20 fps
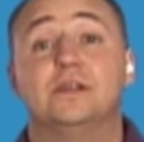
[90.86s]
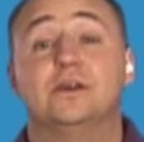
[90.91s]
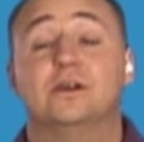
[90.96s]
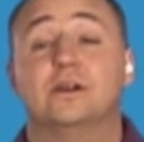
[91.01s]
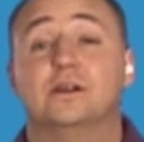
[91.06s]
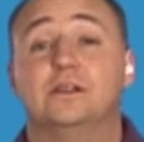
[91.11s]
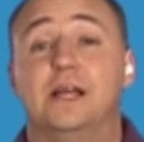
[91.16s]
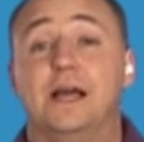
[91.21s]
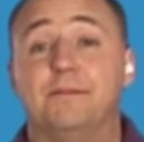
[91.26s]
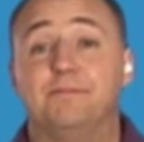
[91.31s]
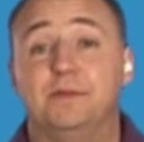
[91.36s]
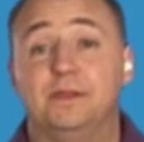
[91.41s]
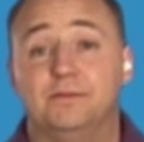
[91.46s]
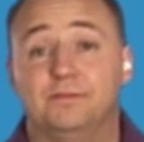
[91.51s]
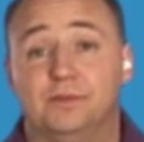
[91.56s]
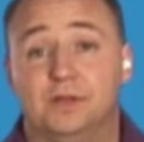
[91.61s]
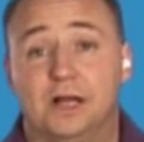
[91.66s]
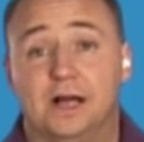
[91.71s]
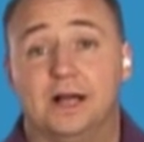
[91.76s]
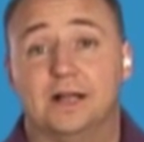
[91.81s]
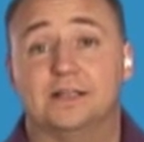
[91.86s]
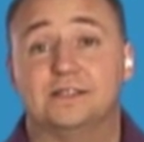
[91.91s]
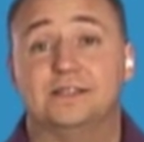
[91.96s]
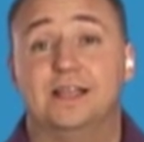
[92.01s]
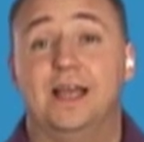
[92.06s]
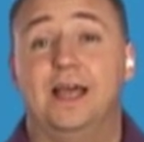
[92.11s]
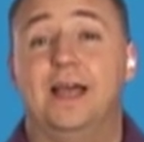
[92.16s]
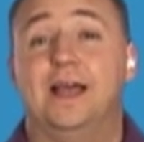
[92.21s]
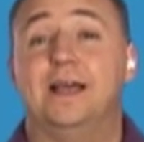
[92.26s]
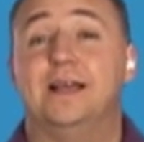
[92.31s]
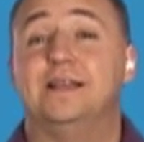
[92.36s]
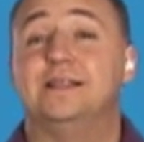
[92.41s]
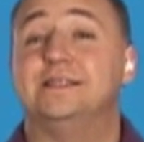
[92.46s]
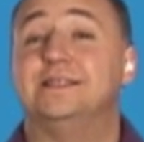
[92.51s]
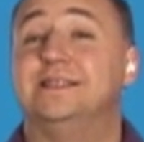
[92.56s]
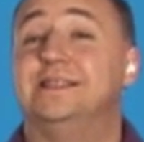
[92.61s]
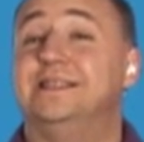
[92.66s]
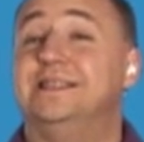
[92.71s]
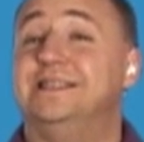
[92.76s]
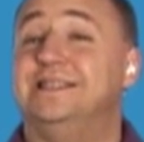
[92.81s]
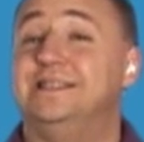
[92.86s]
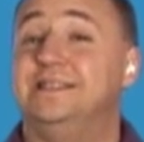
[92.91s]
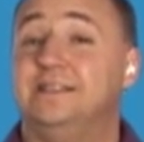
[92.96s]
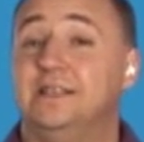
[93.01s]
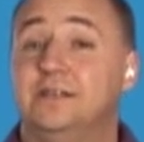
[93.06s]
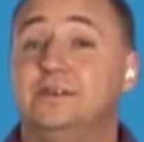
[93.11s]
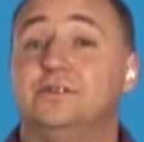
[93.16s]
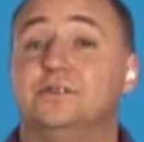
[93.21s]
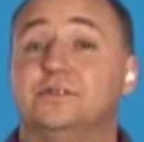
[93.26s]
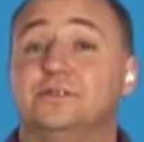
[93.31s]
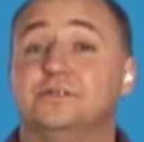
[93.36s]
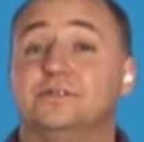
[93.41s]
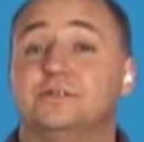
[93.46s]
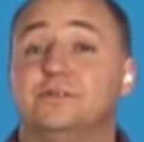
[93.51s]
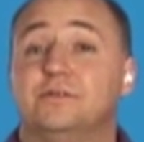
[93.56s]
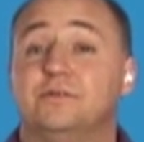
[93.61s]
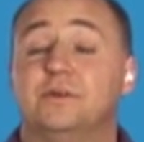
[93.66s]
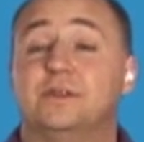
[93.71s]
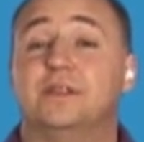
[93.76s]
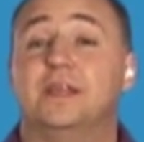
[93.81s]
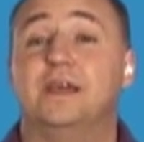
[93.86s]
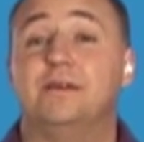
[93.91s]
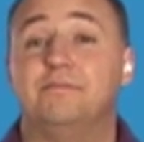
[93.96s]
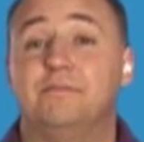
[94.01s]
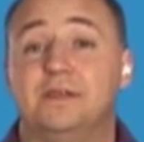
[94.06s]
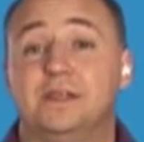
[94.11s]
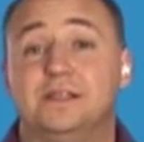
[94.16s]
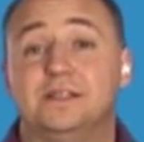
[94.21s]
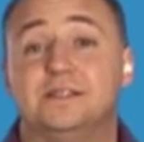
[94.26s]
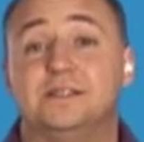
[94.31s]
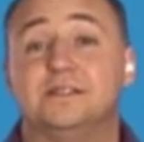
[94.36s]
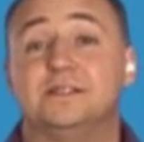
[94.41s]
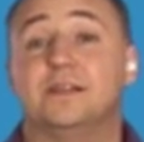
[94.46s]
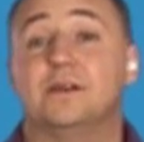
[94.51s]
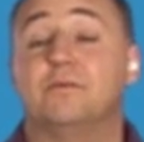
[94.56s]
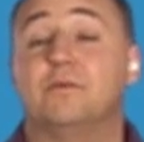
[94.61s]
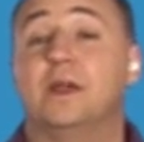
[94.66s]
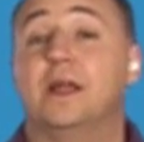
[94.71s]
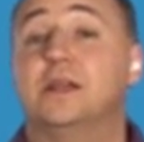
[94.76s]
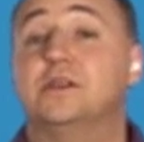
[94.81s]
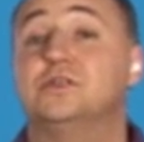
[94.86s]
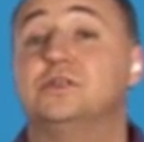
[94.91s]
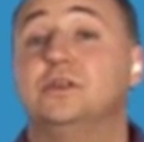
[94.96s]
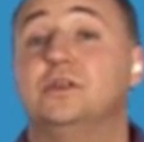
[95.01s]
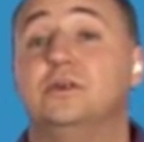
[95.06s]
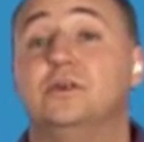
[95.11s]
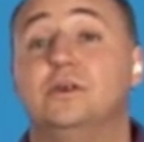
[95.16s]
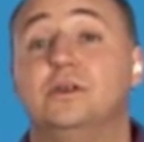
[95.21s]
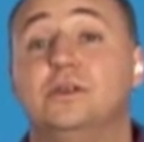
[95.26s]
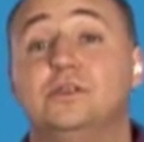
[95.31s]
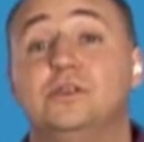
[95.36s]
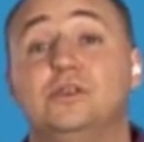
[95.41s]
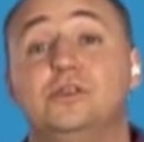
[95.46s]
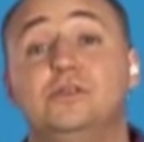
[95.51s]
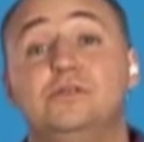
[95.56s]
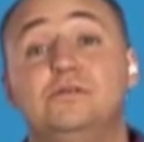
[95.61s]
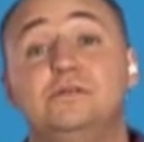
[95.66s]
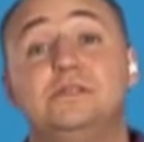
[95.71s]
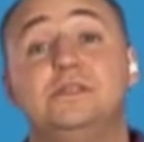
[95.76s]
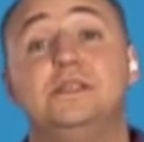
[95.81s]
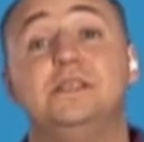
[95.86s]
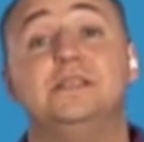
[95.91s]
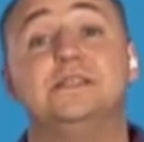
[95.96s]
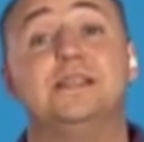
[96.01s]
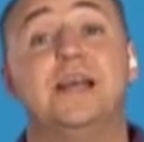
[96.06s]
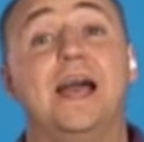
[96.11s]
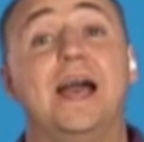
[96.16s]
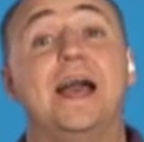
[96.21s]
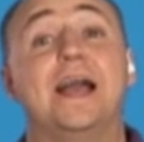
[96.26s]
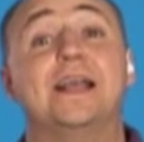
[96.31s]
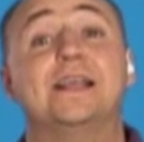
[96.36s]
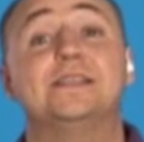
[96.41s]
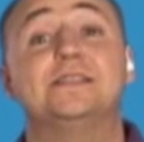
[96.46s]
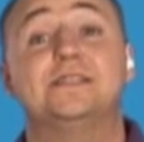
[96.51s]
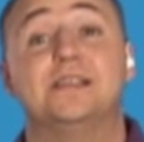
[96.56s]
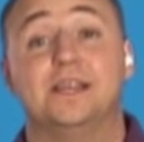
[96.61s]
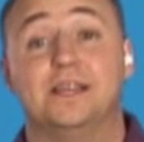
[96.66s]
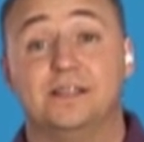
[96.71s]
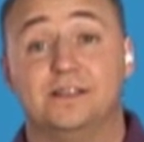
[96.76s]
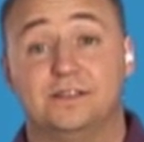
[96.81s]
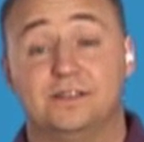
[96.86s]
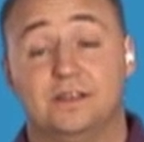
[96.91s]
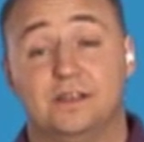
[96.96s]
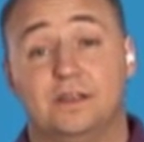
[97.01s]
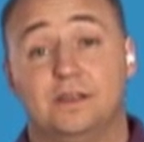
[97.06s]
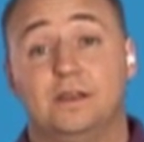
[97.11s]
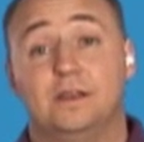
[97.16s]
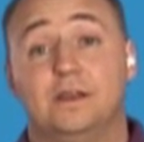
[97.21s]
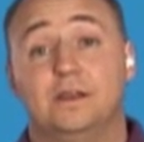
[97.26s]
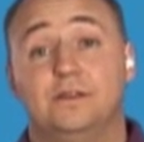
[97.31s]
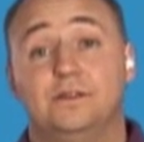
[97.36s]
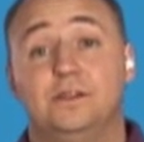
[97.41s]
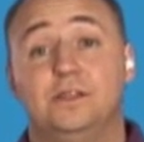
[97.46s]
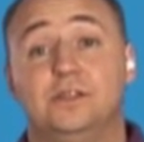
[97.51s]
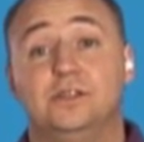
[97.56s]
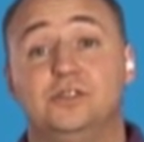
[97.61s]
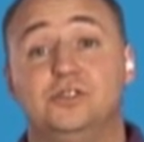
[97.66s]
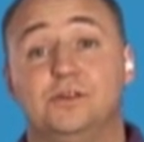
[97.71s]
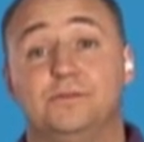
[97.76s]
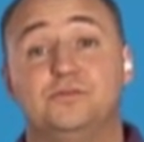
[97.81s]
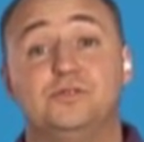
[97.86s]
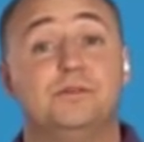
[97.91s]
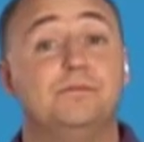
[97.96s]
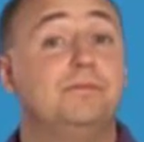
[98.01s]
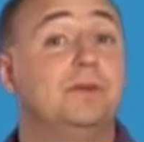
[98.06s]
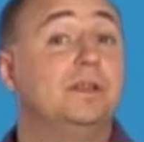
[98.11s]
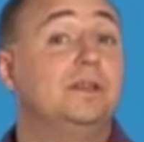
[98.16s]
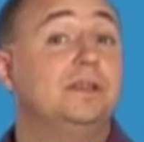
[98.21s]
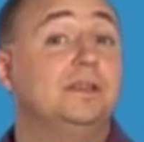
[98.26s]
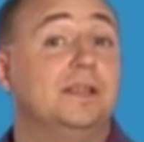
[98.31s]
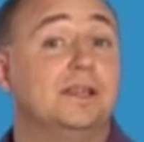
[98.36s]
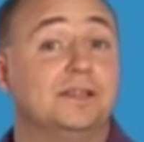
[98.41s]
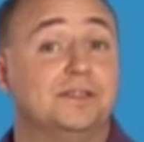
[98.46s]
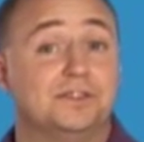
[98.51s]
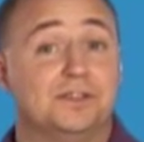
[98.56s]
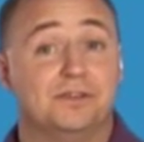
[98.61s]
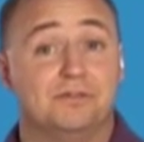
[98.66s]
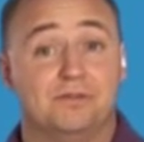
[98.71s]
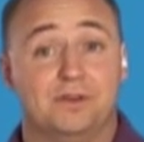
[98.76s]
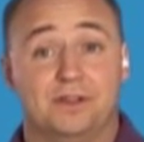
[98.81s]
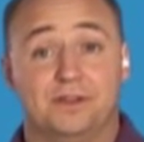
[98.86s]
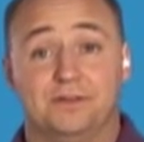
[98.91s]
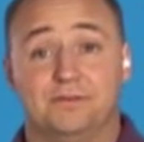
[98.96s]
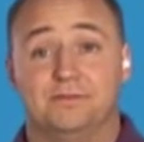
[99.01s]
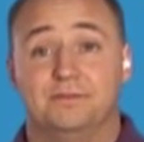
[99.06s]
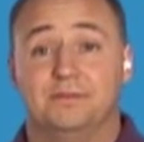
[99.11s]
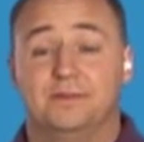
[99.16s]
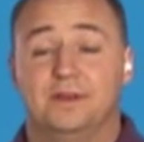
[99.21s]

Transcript: our clapping blocks as zills, what that means is that we're actually going to use these to accent the Egyptian belly dancing rhythm.